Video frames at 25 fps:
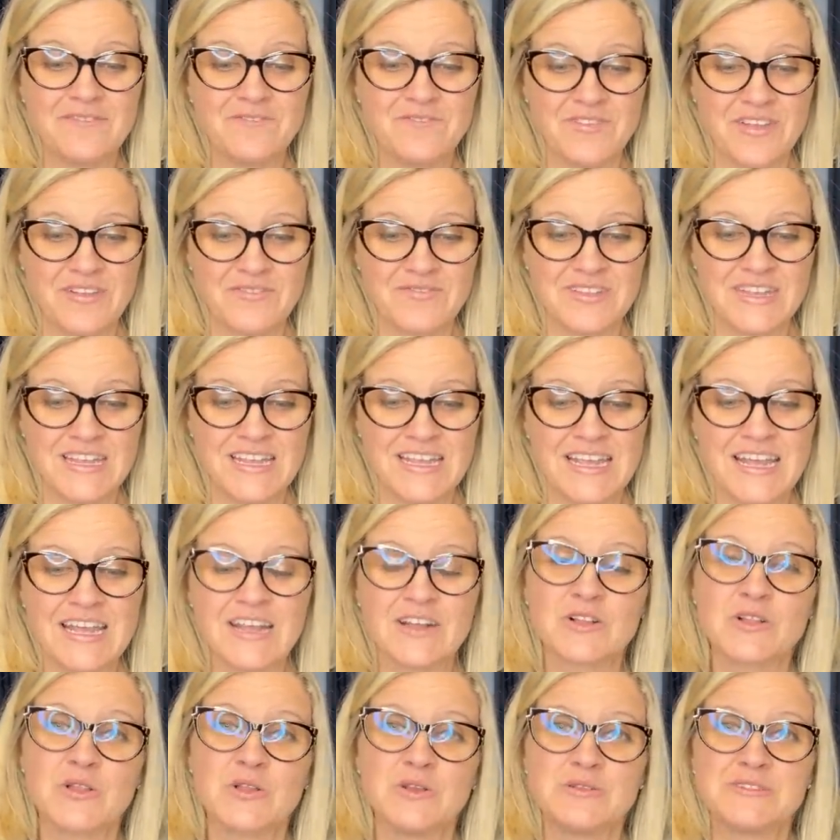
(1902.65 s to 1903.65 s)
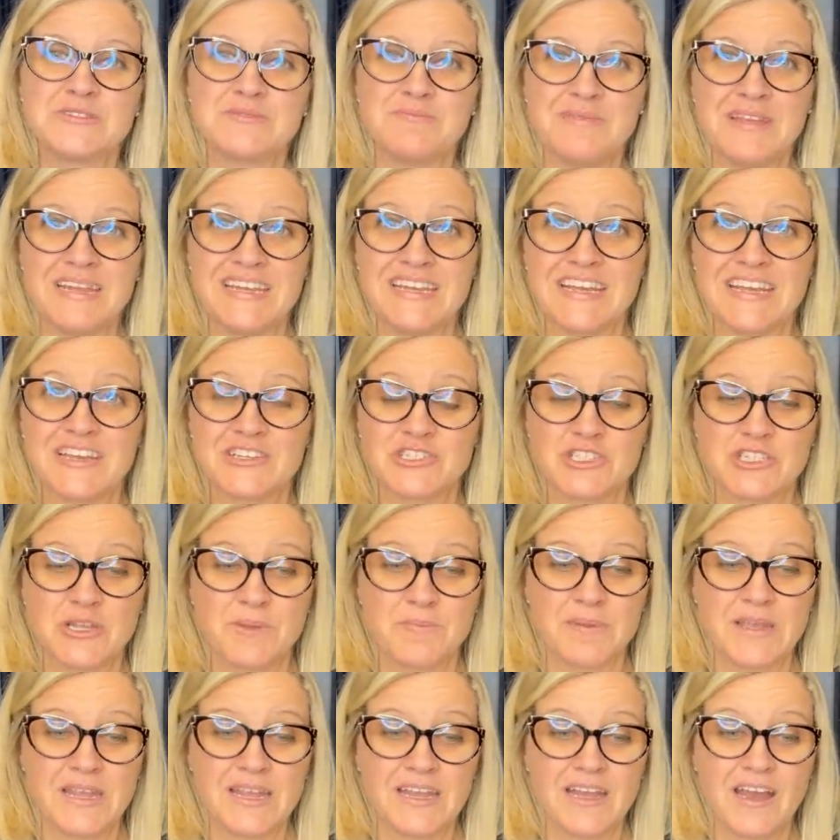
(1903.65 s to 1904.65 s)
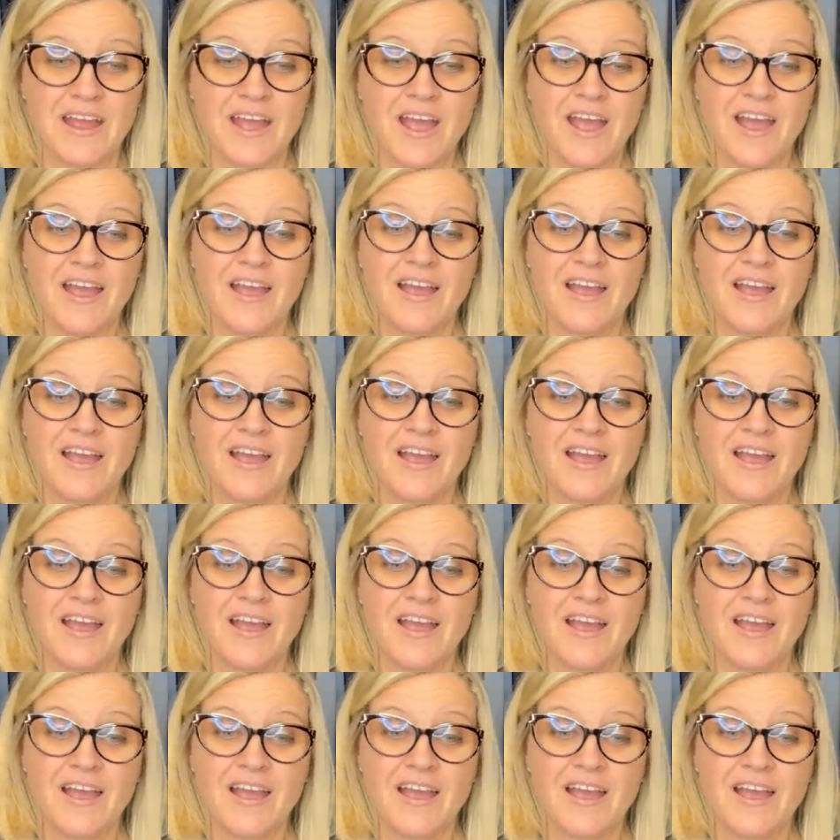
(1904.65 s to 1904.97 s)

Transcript: fifty dollars, includes media shipping.